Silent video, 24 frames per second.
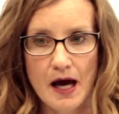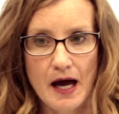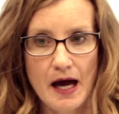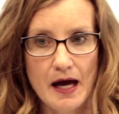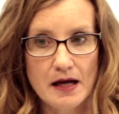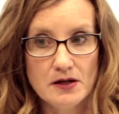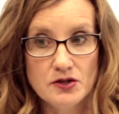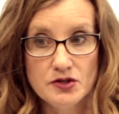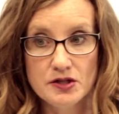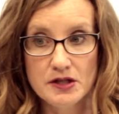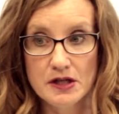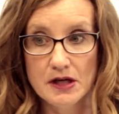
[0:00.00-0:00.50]

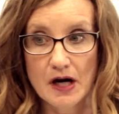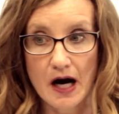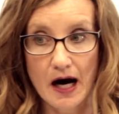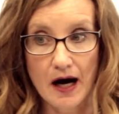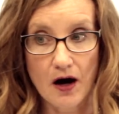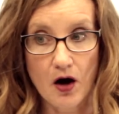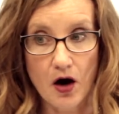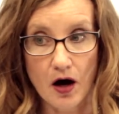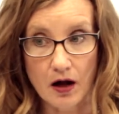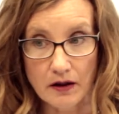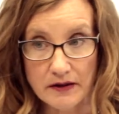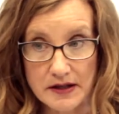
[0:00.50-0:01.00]
And she
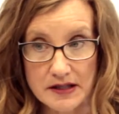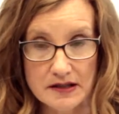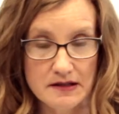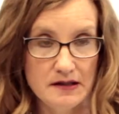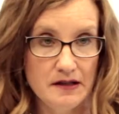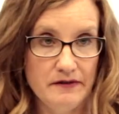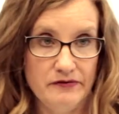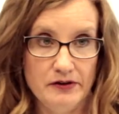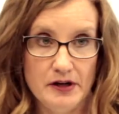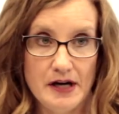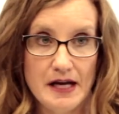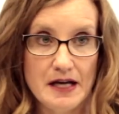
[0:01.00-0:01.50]
got all these
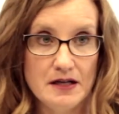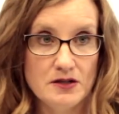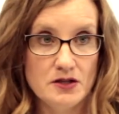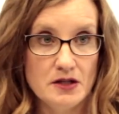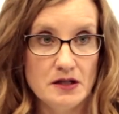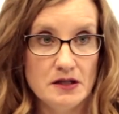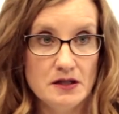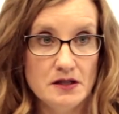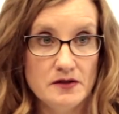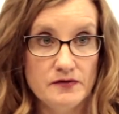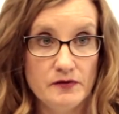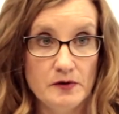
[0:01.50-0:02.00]
different
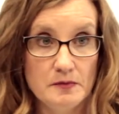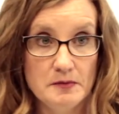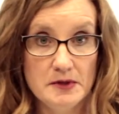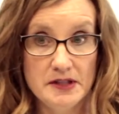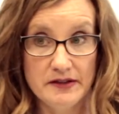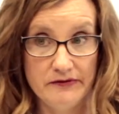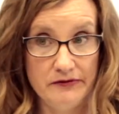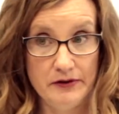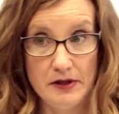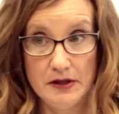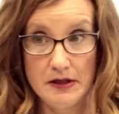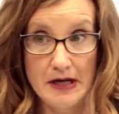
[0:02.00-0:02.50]
agents from
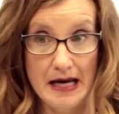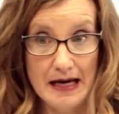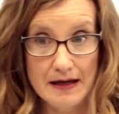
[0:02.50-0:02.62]
different